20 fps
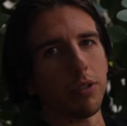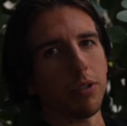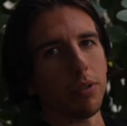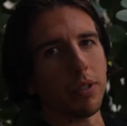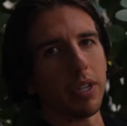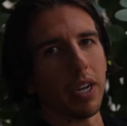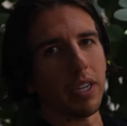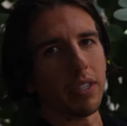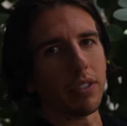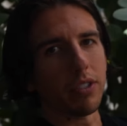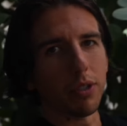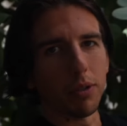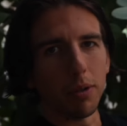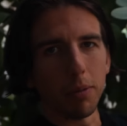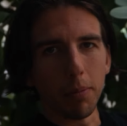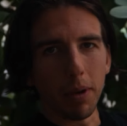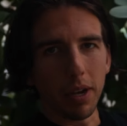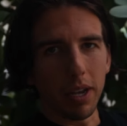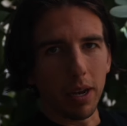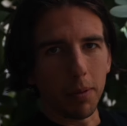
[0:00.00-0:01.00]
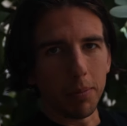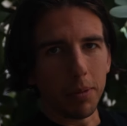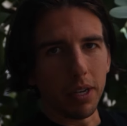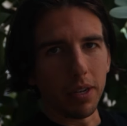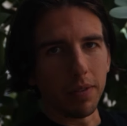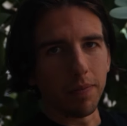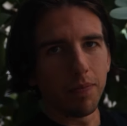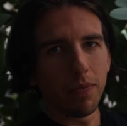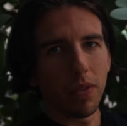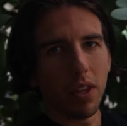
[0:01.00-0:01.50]
to day two in Miami.
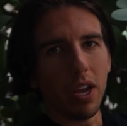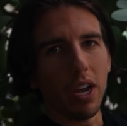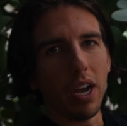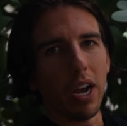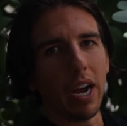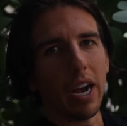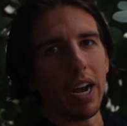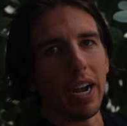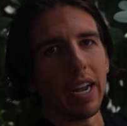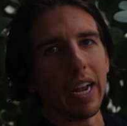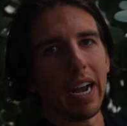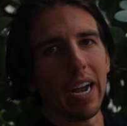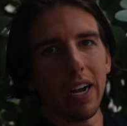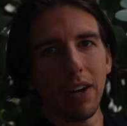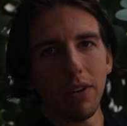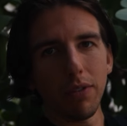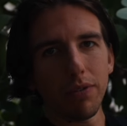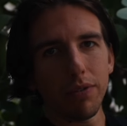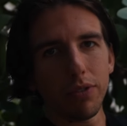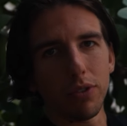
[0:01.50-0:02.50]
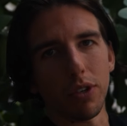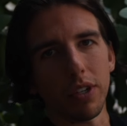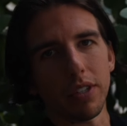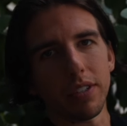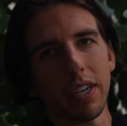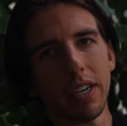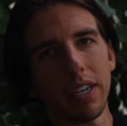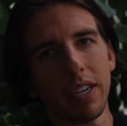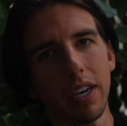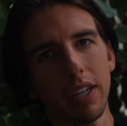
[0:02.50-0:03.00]
I have done a
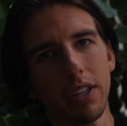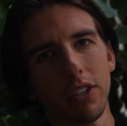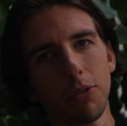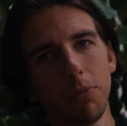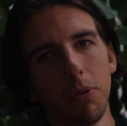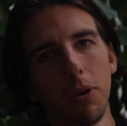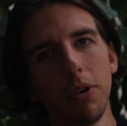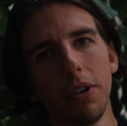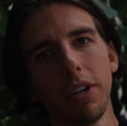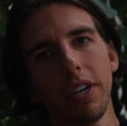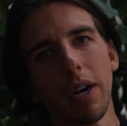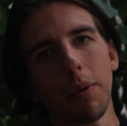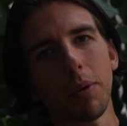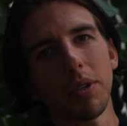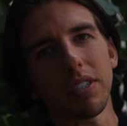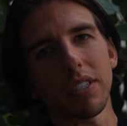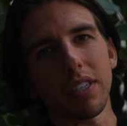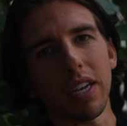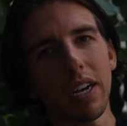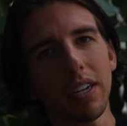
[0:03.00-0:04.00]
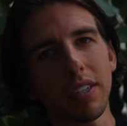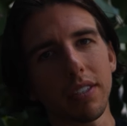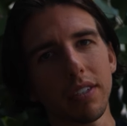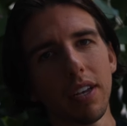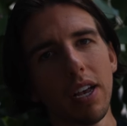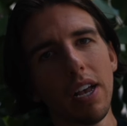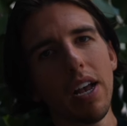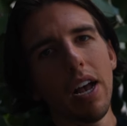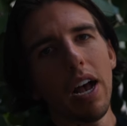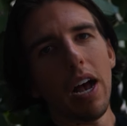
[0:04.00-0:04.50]
10K this morning. Now we're sat,
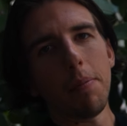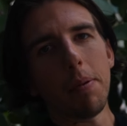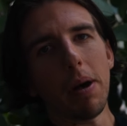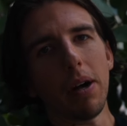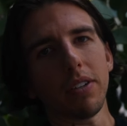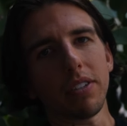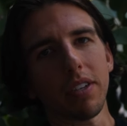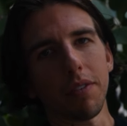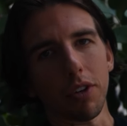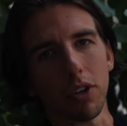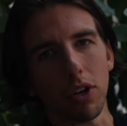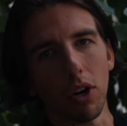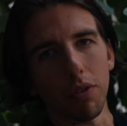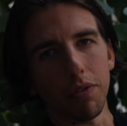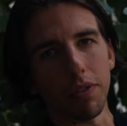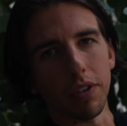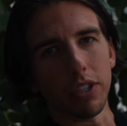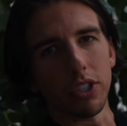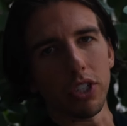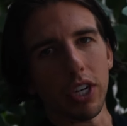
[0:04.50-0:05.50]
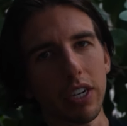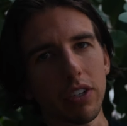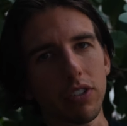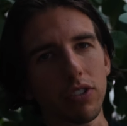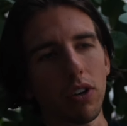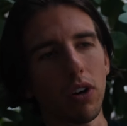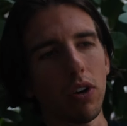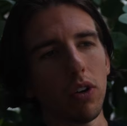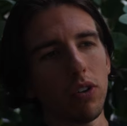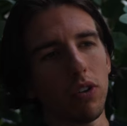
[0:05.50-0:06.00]
about to have a coffee. Jake's
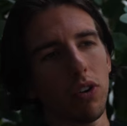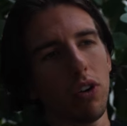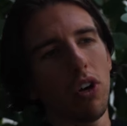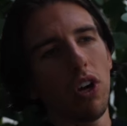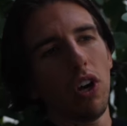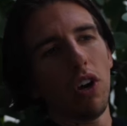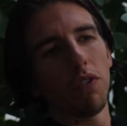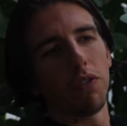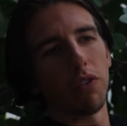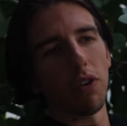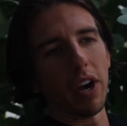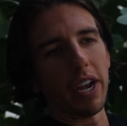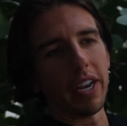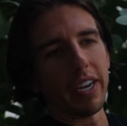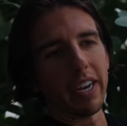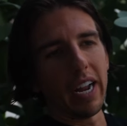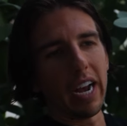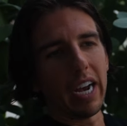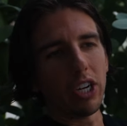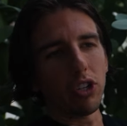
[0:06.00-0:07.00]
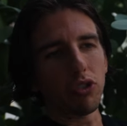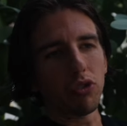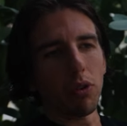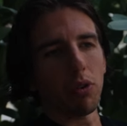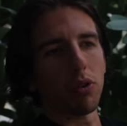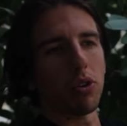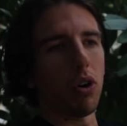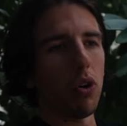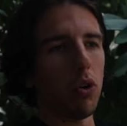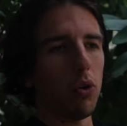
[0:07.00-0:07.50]
gone for a
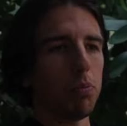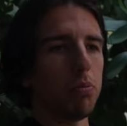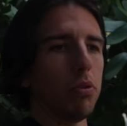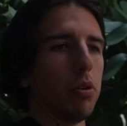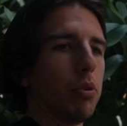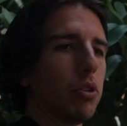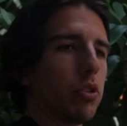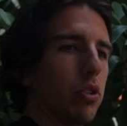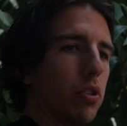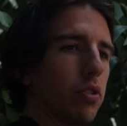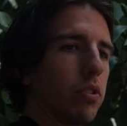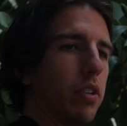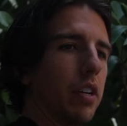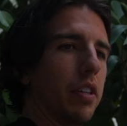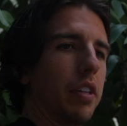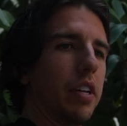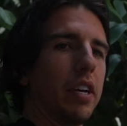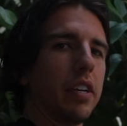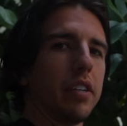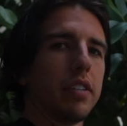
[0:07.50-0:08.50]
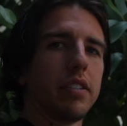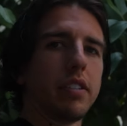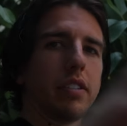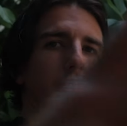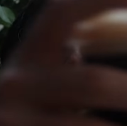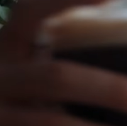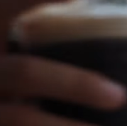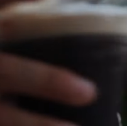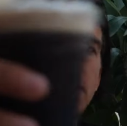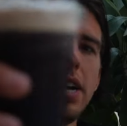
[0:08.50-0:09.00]
nitro cold brew, which looks like this.
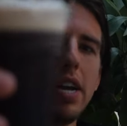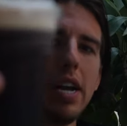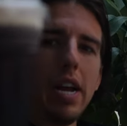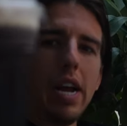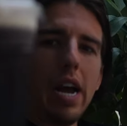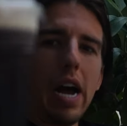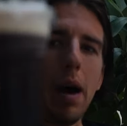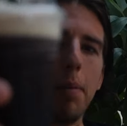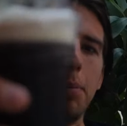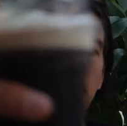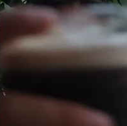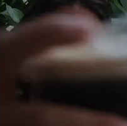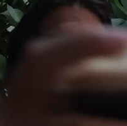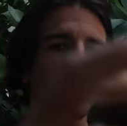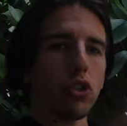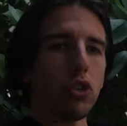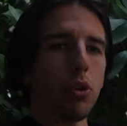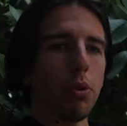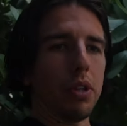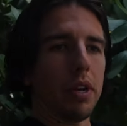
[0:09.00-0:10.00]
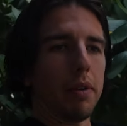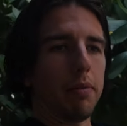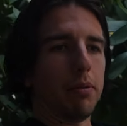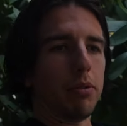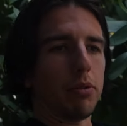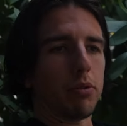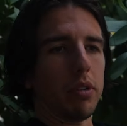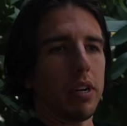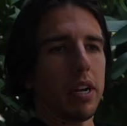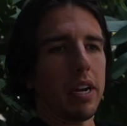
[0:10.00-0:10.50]
I'm not sure what the
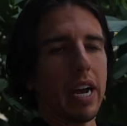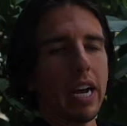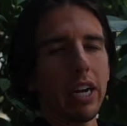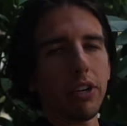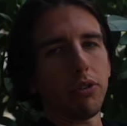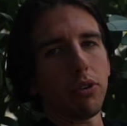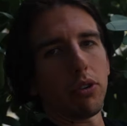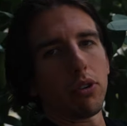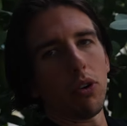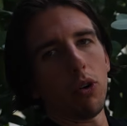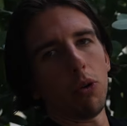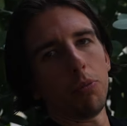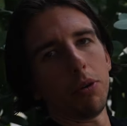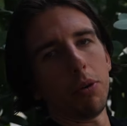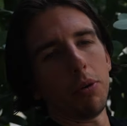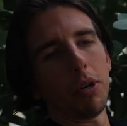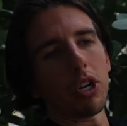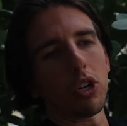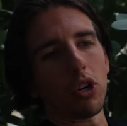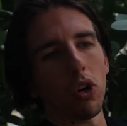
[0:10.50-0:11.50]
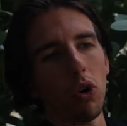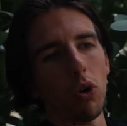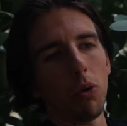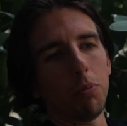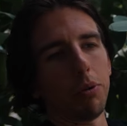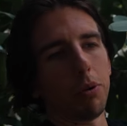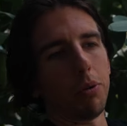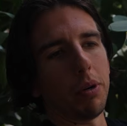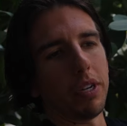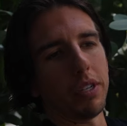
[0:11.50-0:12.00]
difference between nitro cold brew and a cold
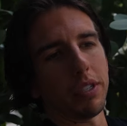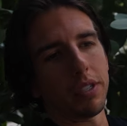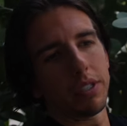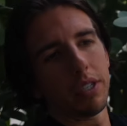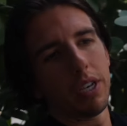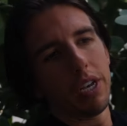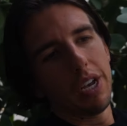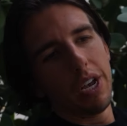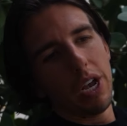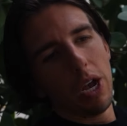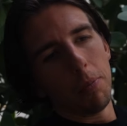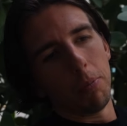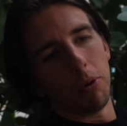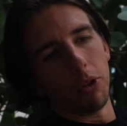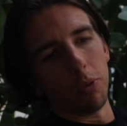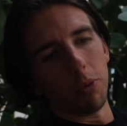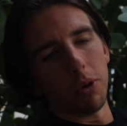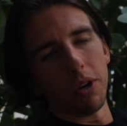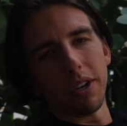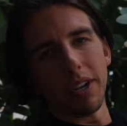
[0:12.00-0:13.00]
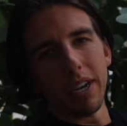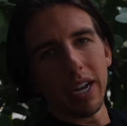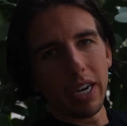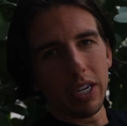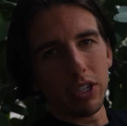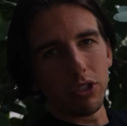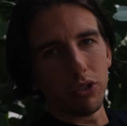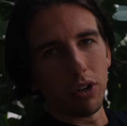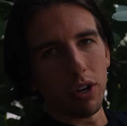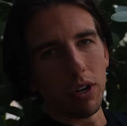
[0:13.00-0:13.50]
brew is, but the word
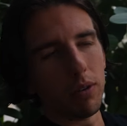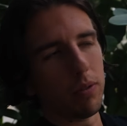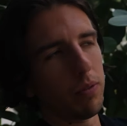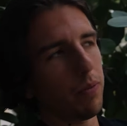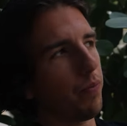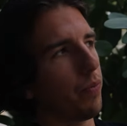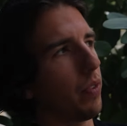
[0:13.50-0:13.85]
nitro